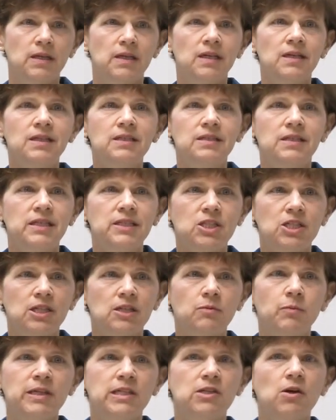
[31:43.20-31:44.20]
In
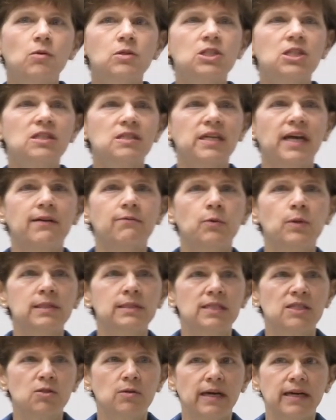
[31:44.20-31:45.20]
addition, we don't just have
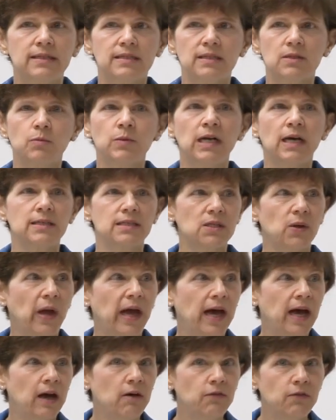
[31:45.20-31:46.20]
word stress. We also
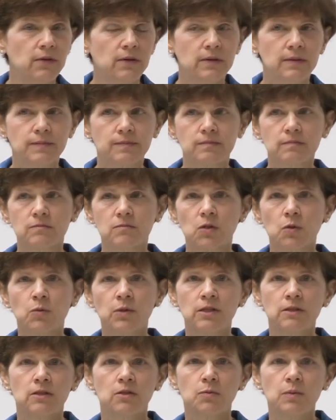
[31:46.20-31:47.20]
have,
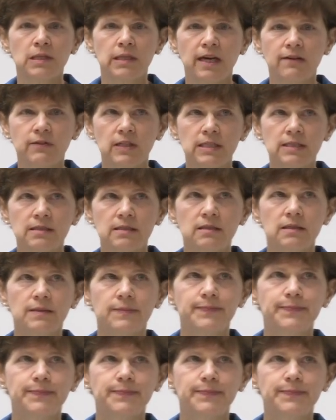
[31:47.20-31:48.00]
what are the three levels?